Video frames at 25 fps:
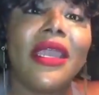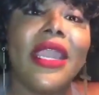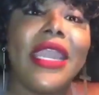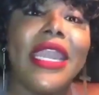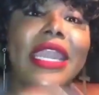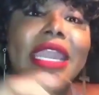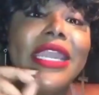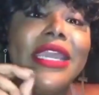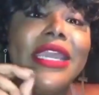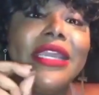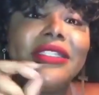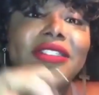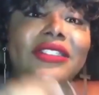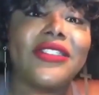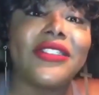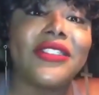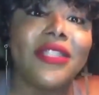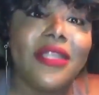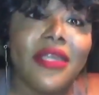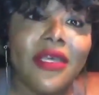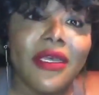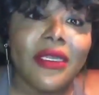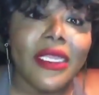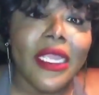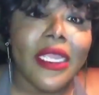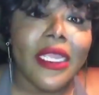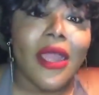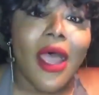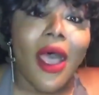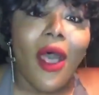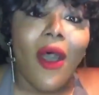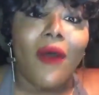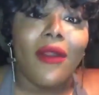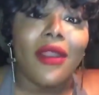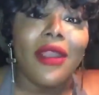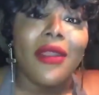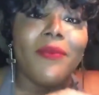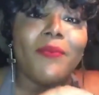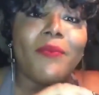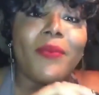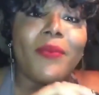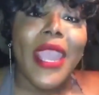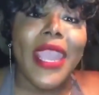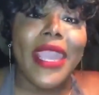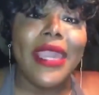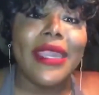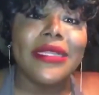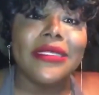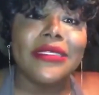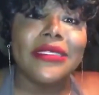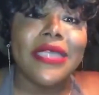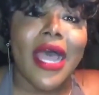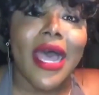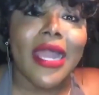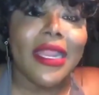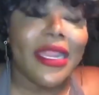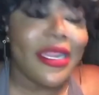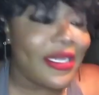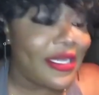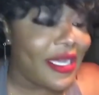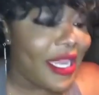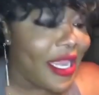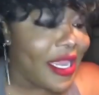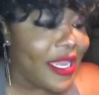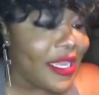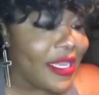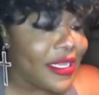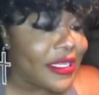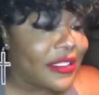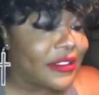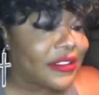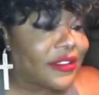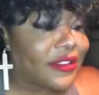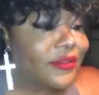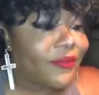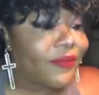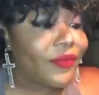Easter, and all them pagan holidays.